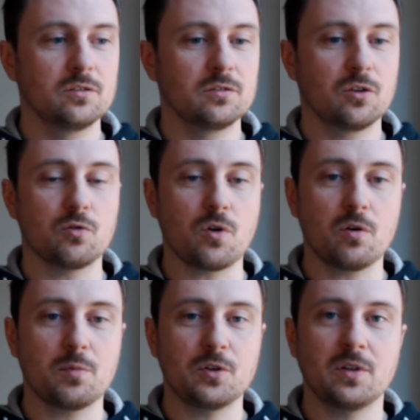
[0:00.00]
go to
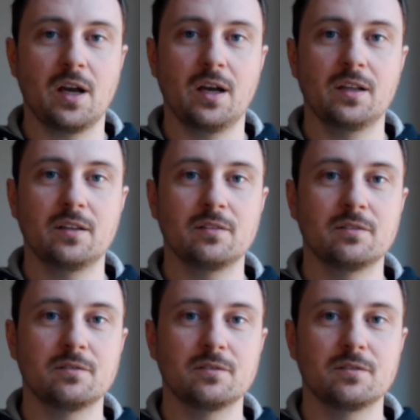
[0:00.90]
Audible
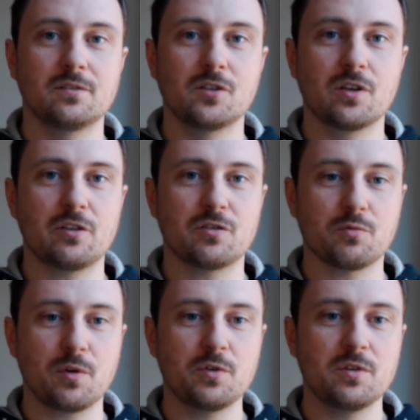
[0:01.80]
and get a
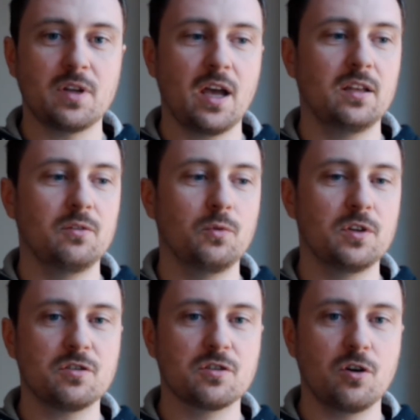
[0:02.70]
subscription. And with
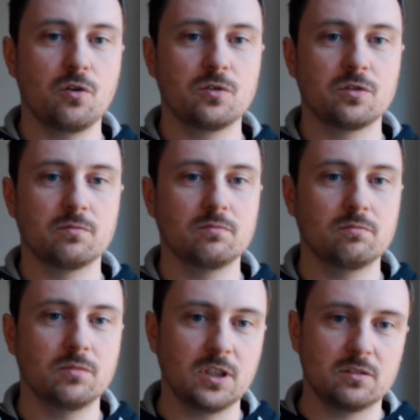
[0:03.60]
this code
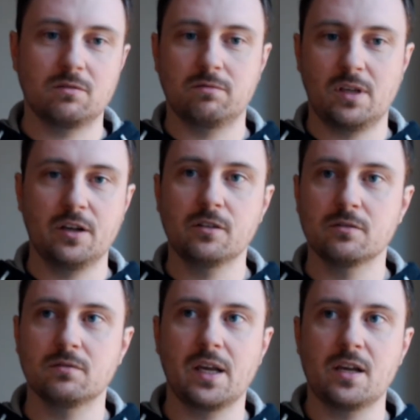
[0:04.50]
linked
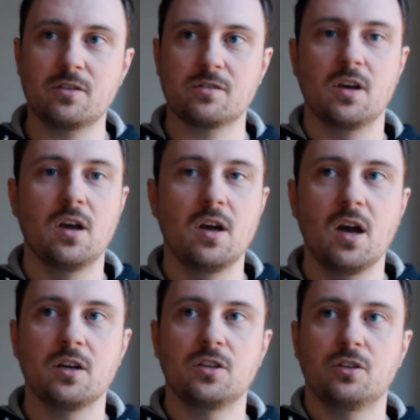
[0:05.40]
here, I guess,
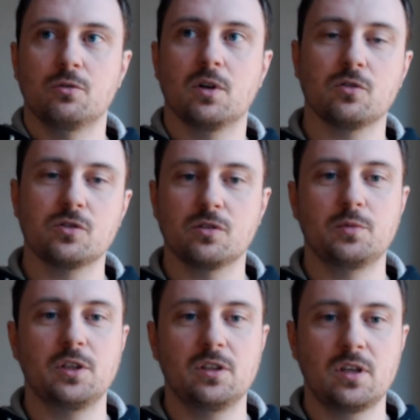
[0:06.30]
you will also
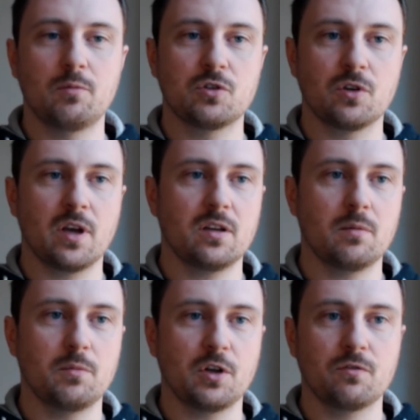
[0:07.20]
be able to get a
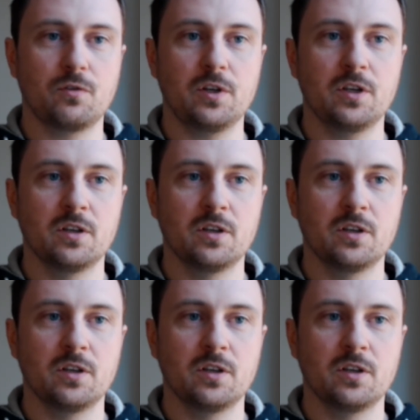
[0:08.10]
month free.